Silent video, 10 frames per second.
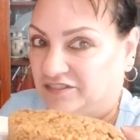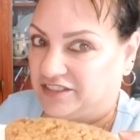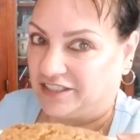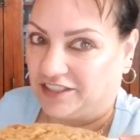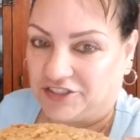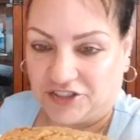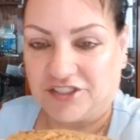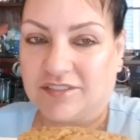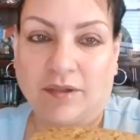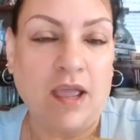
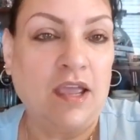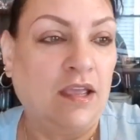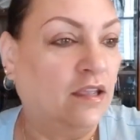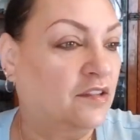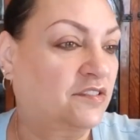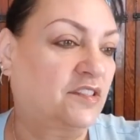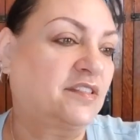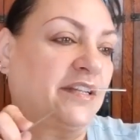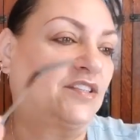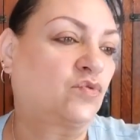Delicious. It's just
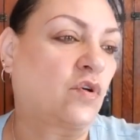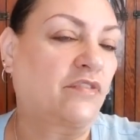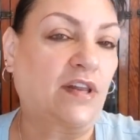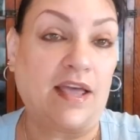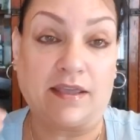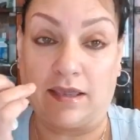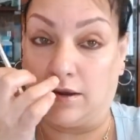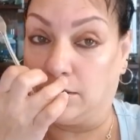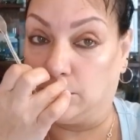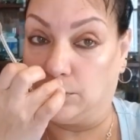that it's 12 o'clock
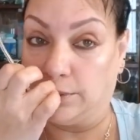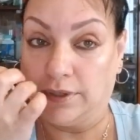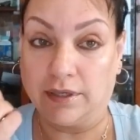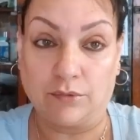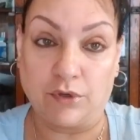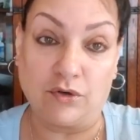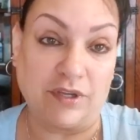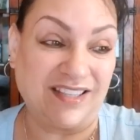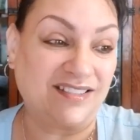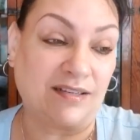here, noon. We don't
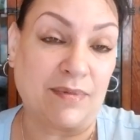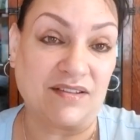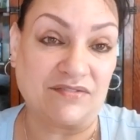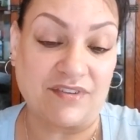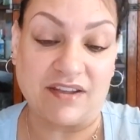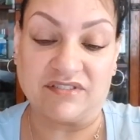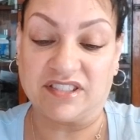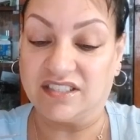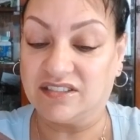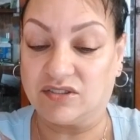eat till about 5 or
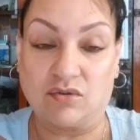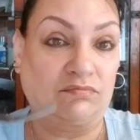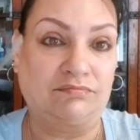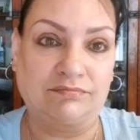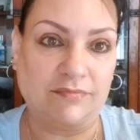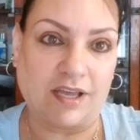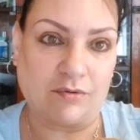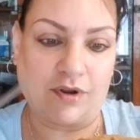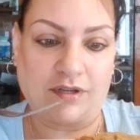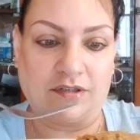6, so I don't
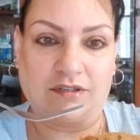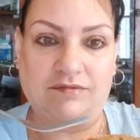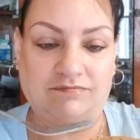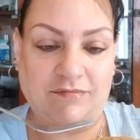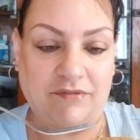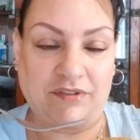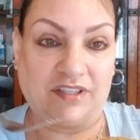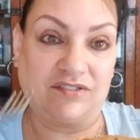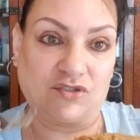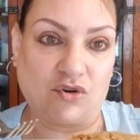want to cook
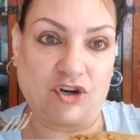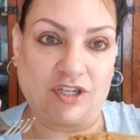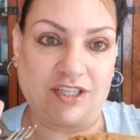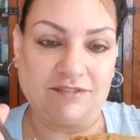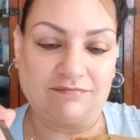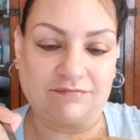everything so early.